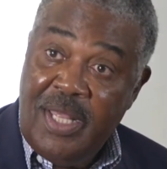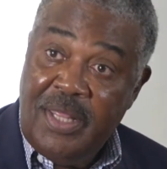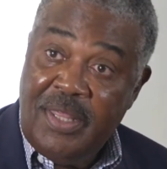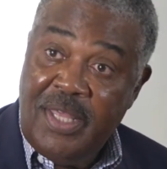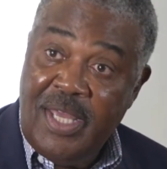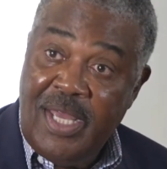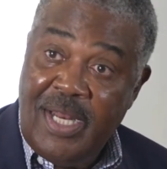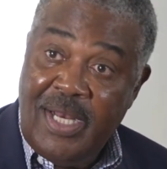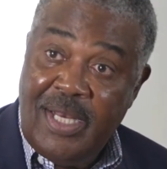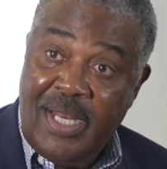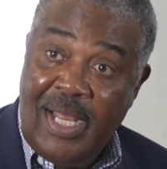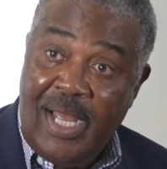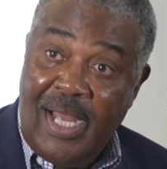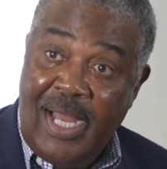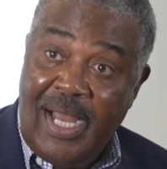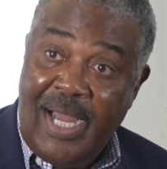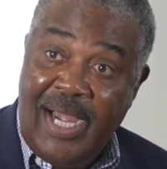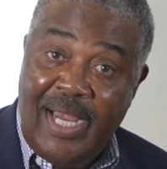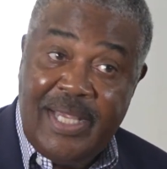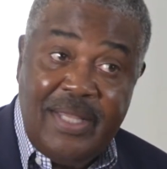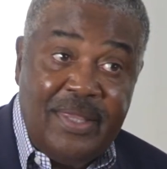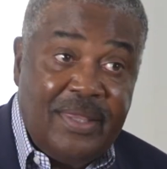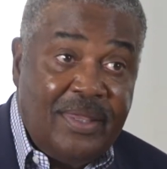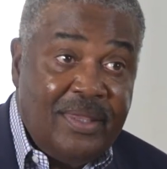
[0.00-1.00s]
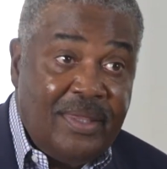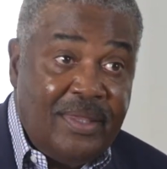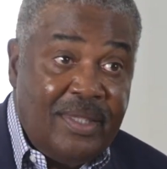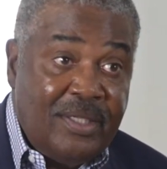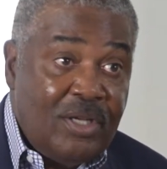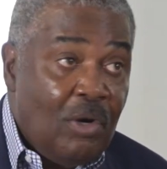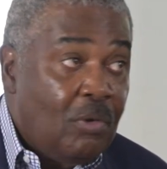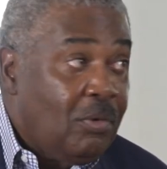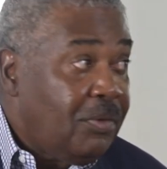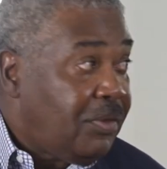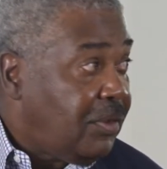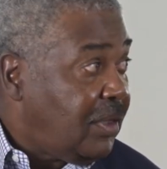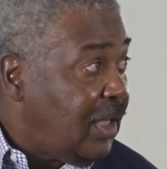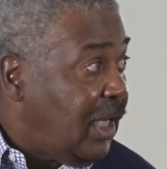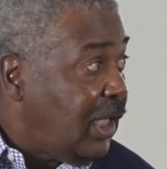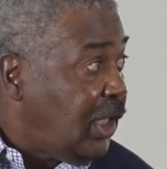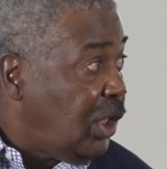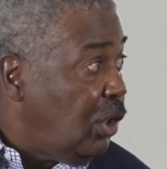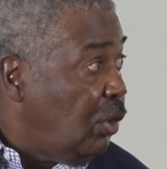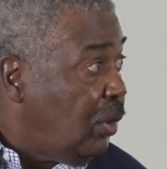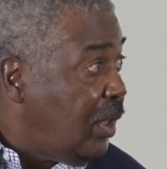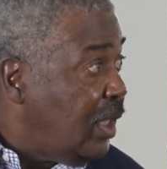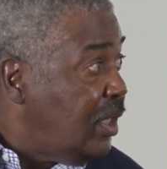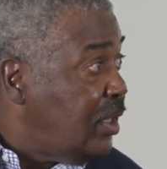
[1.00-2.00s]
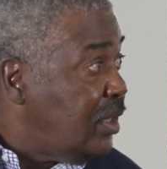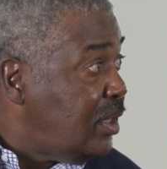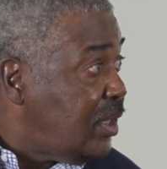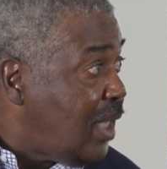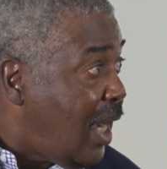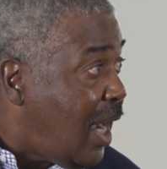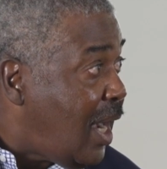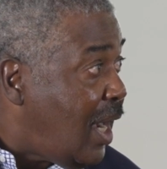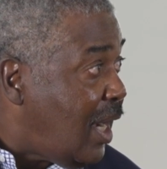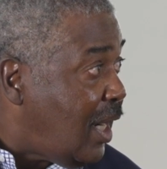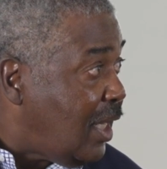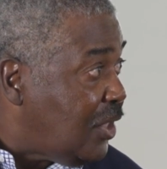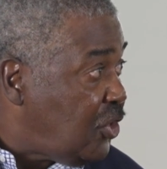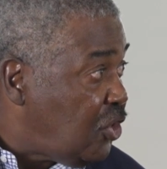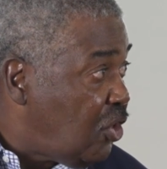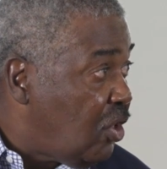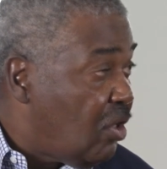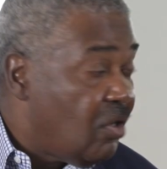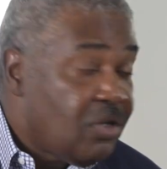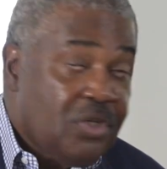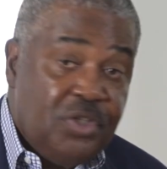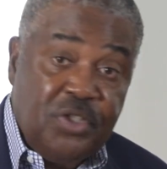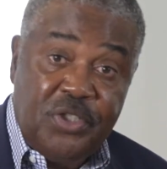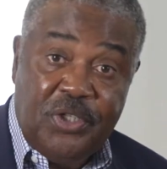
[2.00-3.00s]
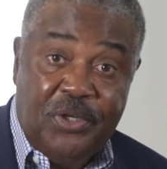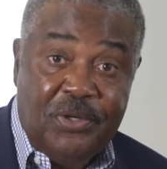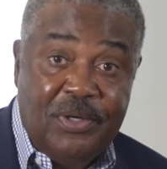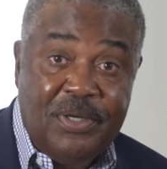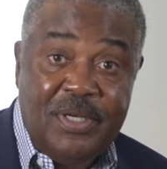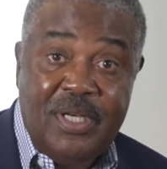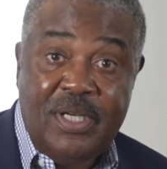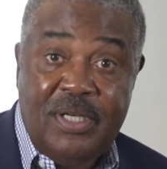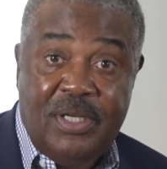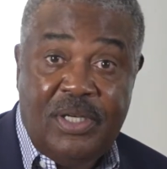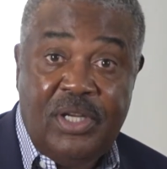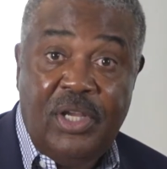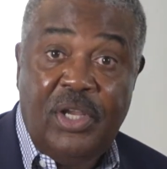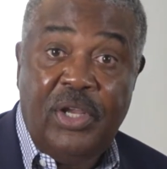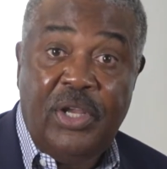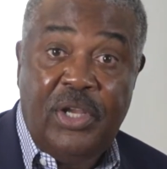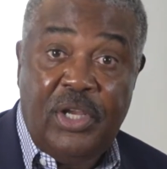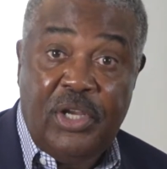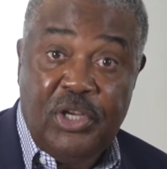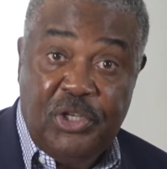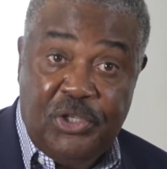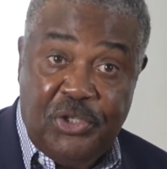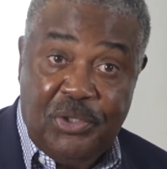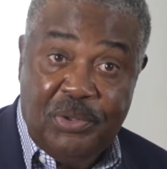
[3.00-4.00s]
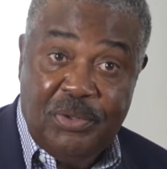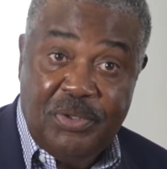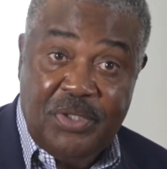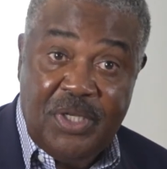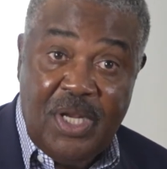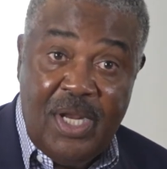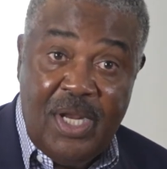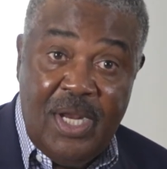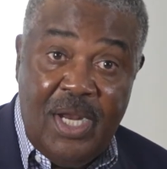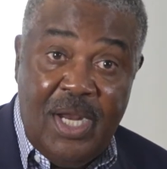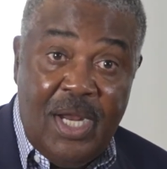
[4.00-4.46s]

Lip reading: then I don't think you can dodge certain issues.